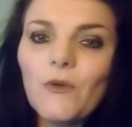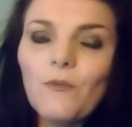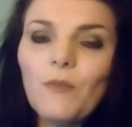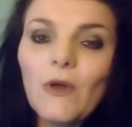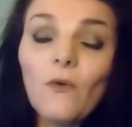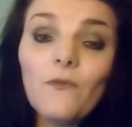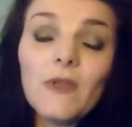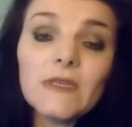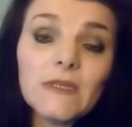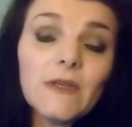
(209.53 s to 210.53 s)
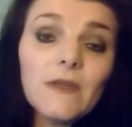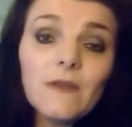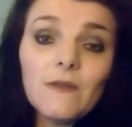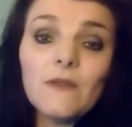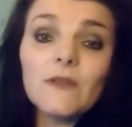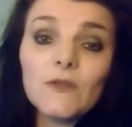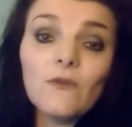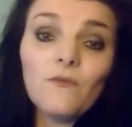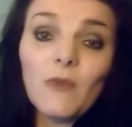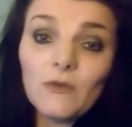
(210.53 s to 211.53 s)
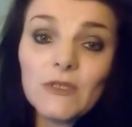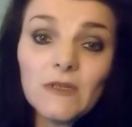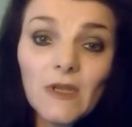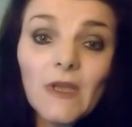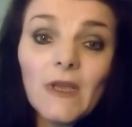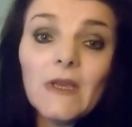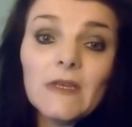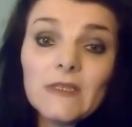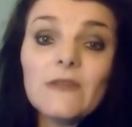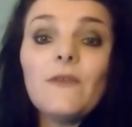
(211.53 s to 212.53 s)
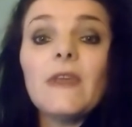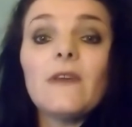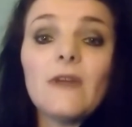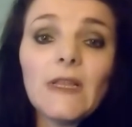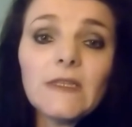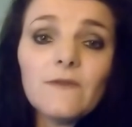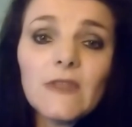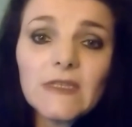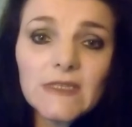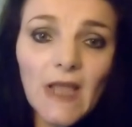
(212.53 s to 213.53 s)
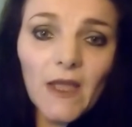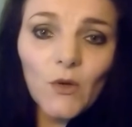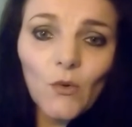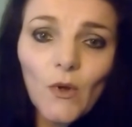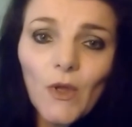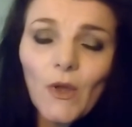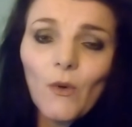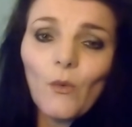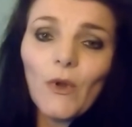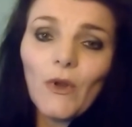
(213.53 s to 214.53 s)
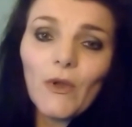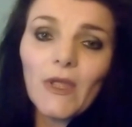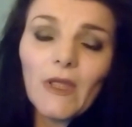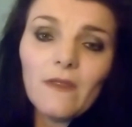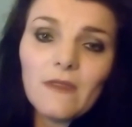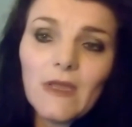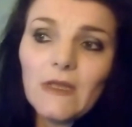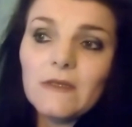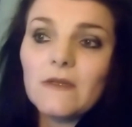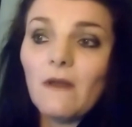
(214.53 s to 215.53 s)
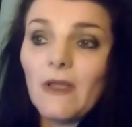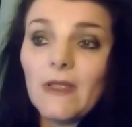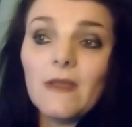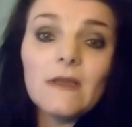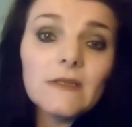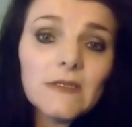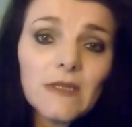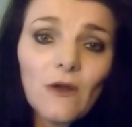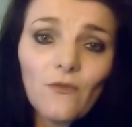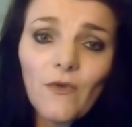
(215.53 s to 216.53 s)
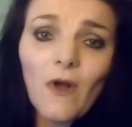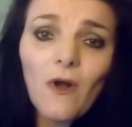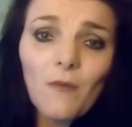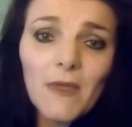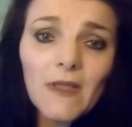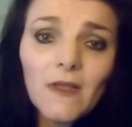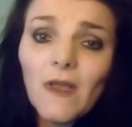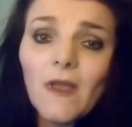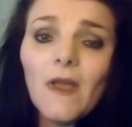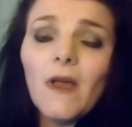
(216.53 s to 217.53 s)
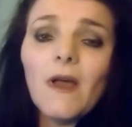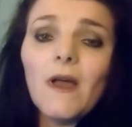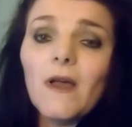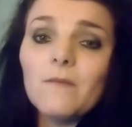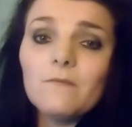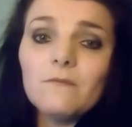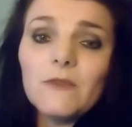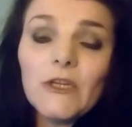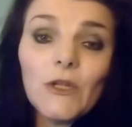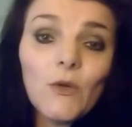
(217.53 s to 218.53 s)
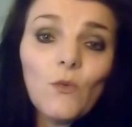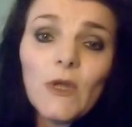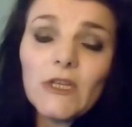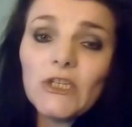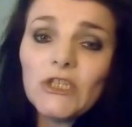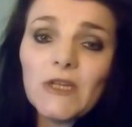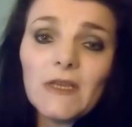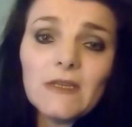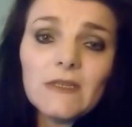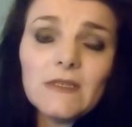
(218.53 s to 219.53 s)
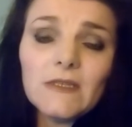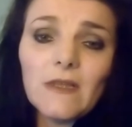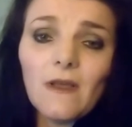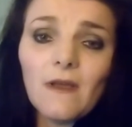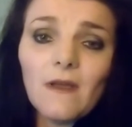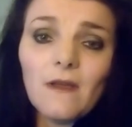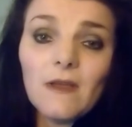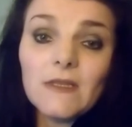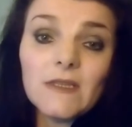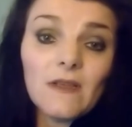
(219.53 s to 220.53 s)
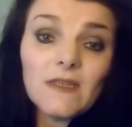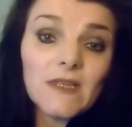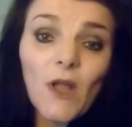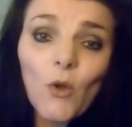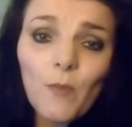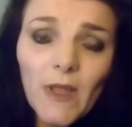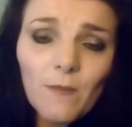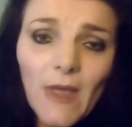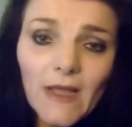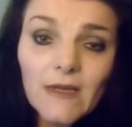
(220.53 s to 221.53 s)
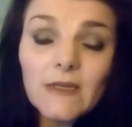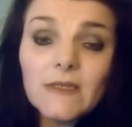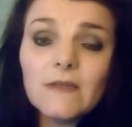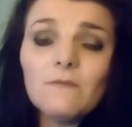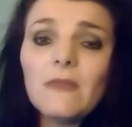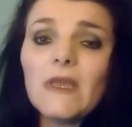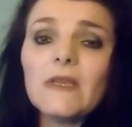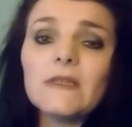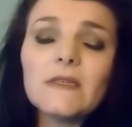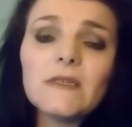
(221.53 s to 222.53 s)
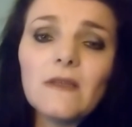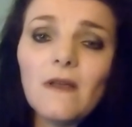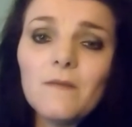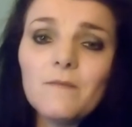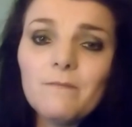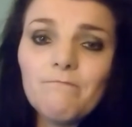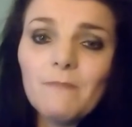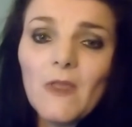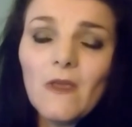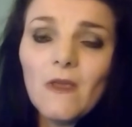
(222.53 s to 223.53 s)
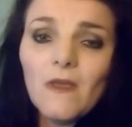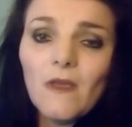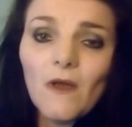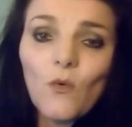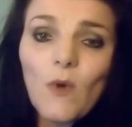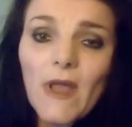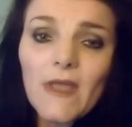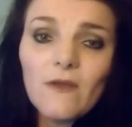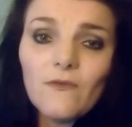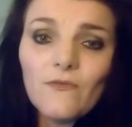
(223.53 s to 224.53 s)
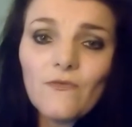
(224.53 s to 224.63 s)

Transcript: But obviously the sort of most severe end of the scale, we're looking at things like self-harming, which is a coping mechanism. It's a way of,